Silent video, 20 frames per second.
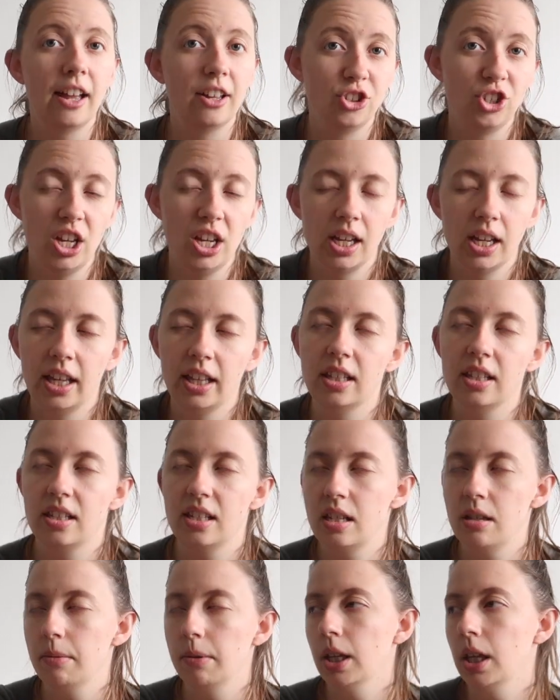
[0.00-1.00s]
I check in
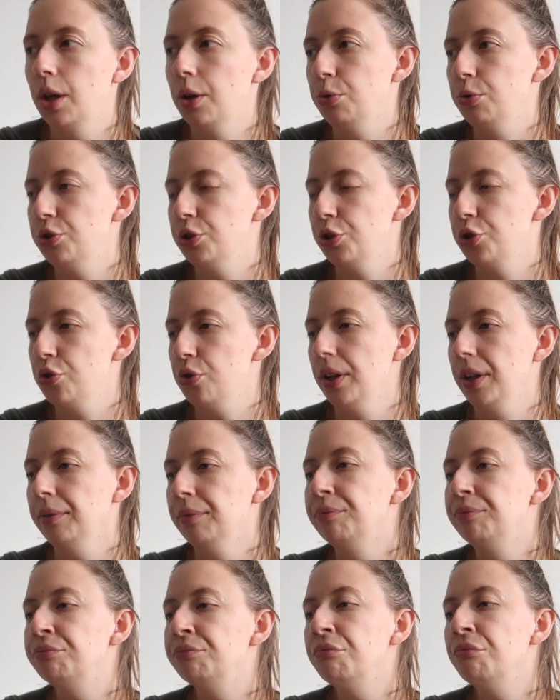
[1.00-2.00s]
and see what the girls are doing.
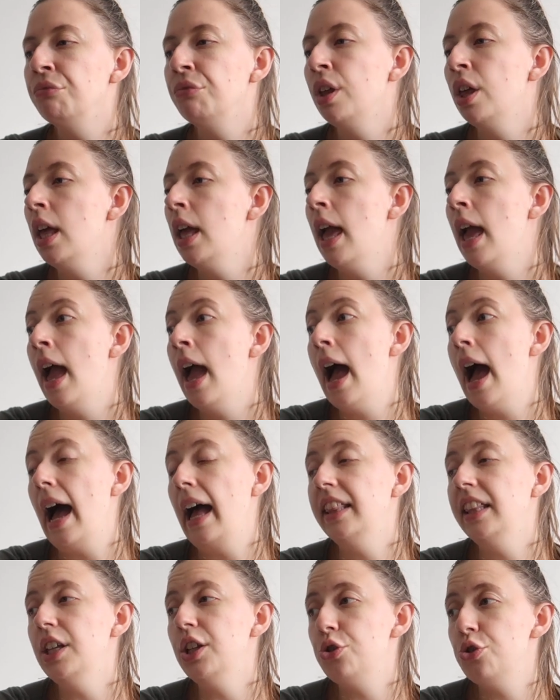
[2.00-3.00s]

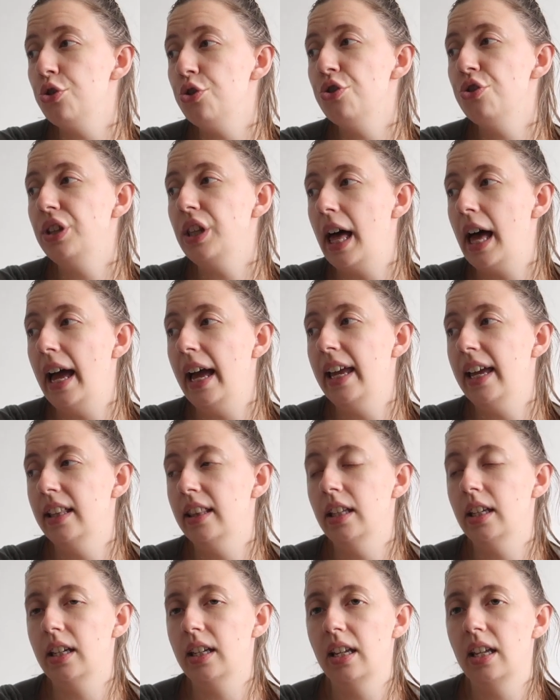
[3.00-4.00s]
And they do lie
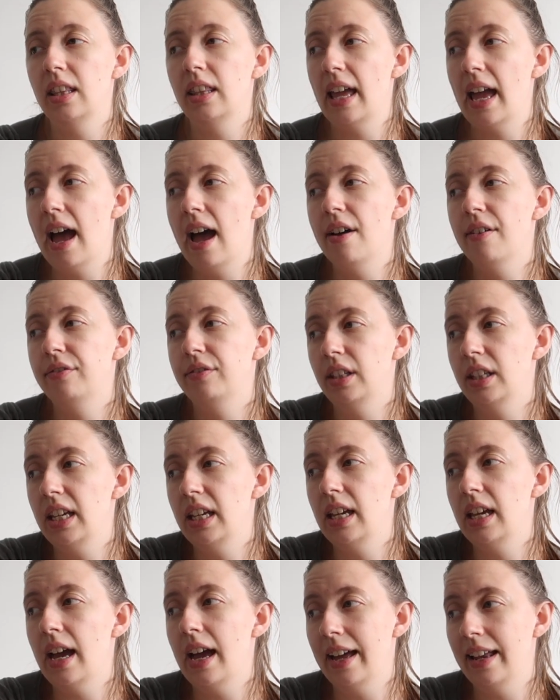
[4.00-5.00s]
in the crate. They have
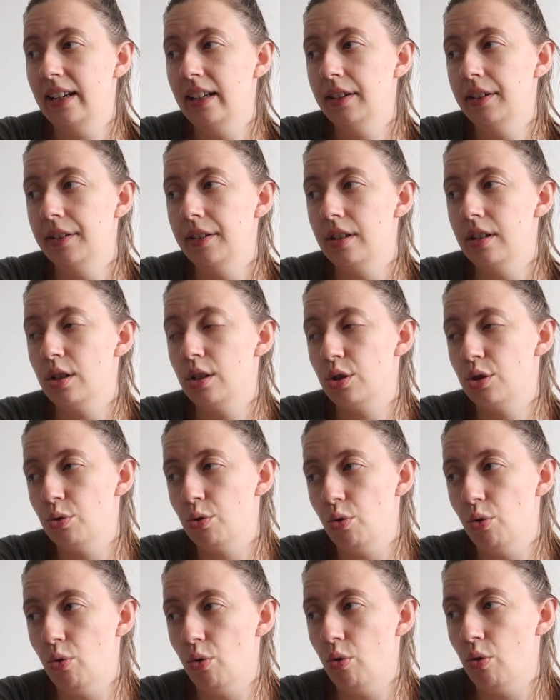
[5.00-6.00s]
lay in it.
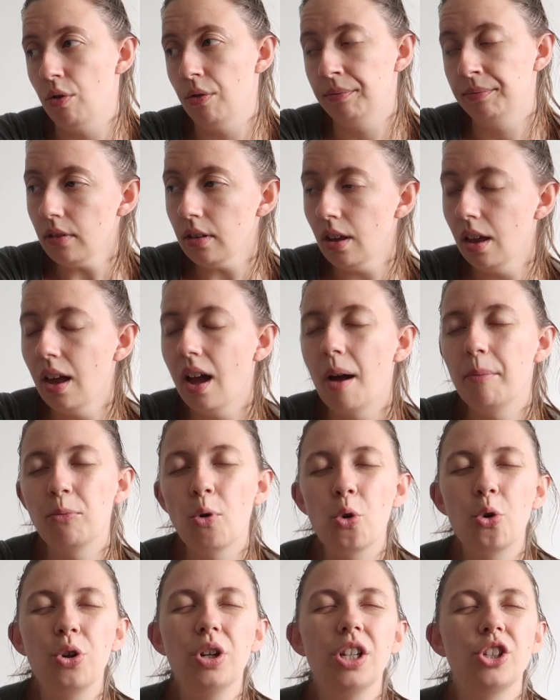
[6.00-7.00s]
So I'm
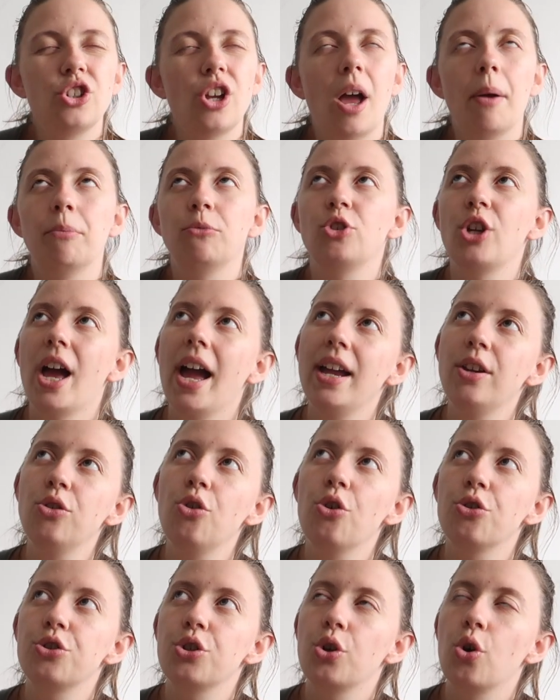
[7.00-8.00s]
trying
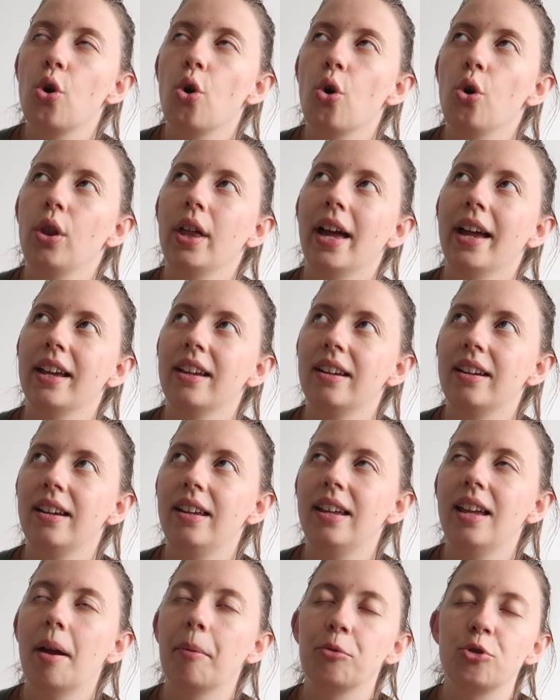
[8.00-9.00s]
not to call it a
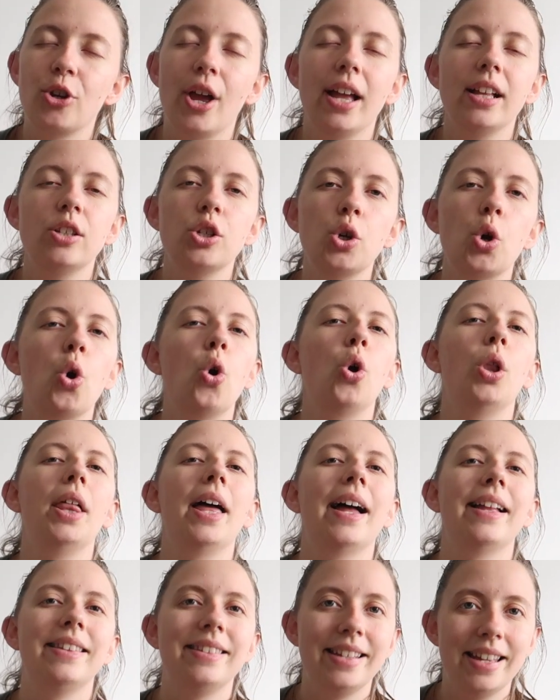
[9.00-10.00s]
crate. I'm trying to call
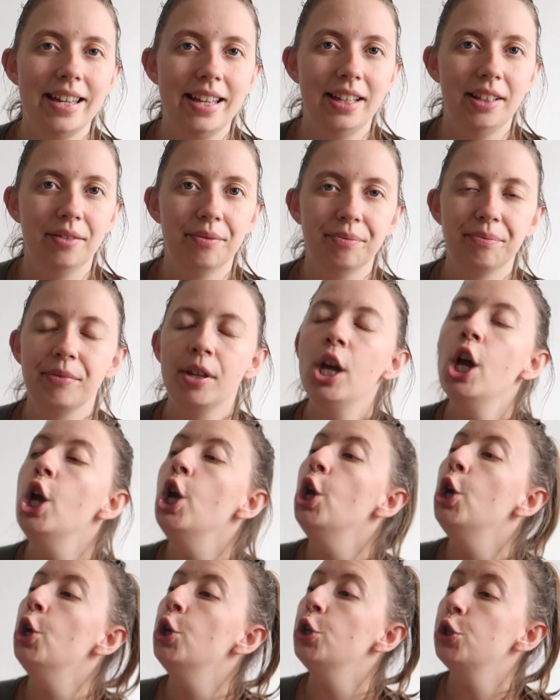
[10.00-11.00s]
it a den.
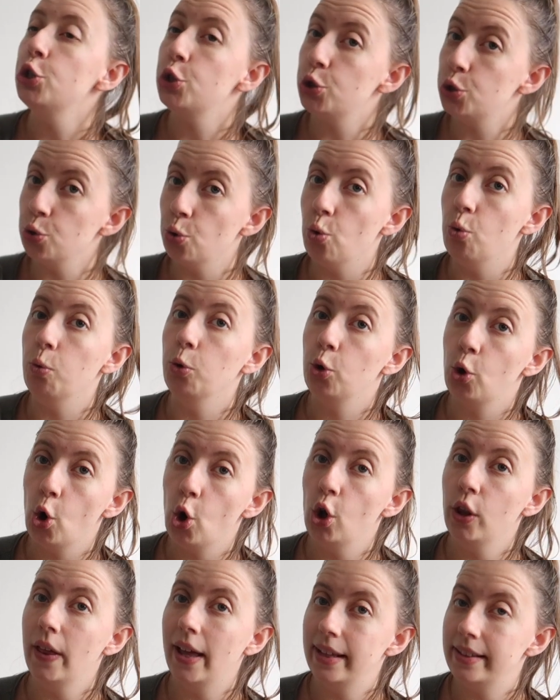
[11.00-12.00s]
So we'll
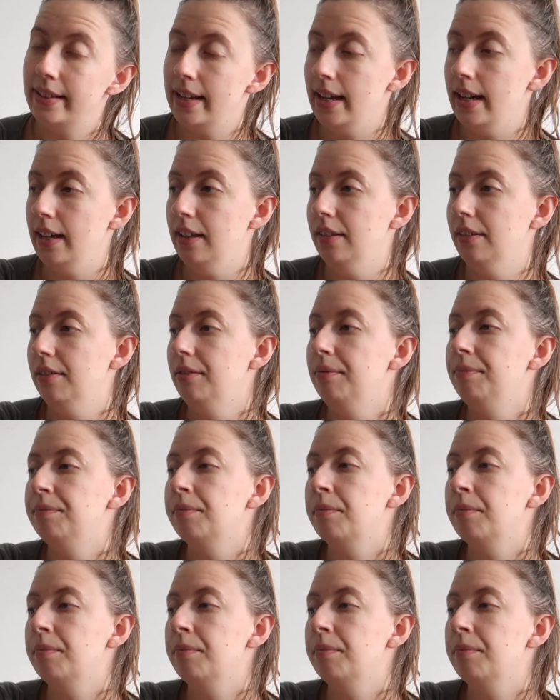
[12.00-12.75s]
call it a den.